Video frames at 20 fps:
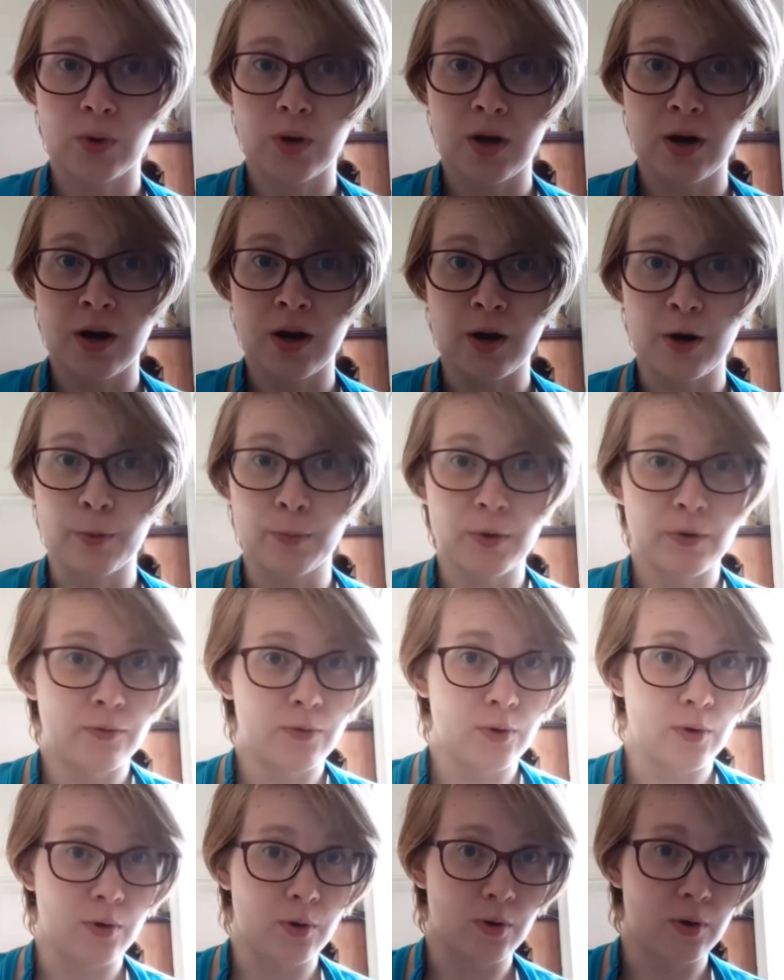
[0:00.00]
if
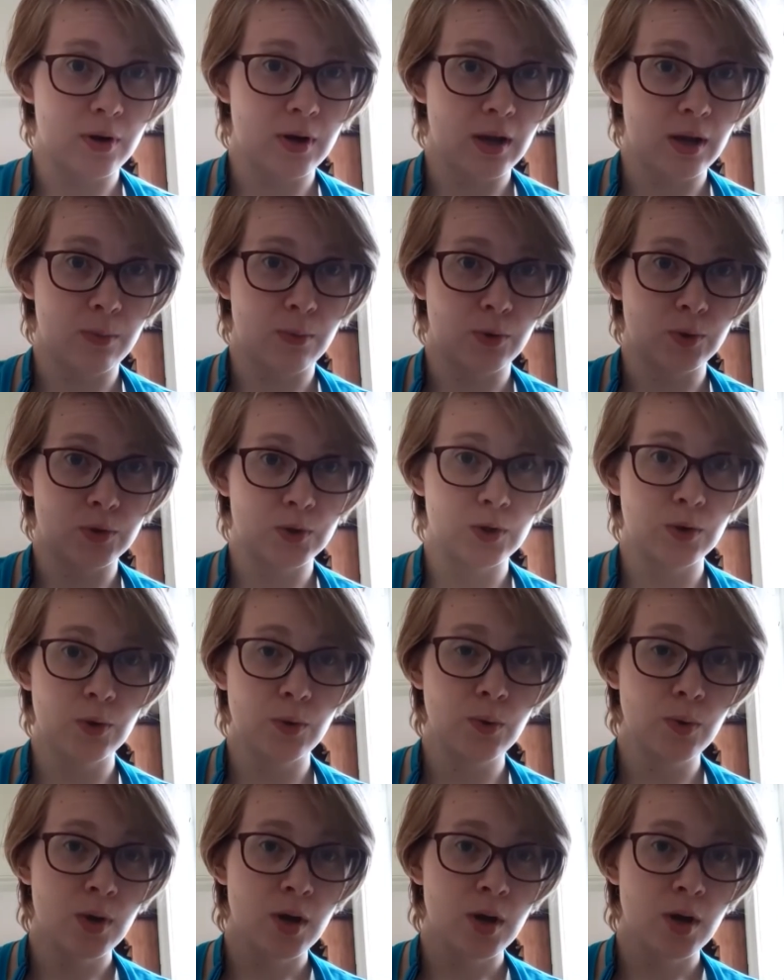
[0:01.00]
you're able to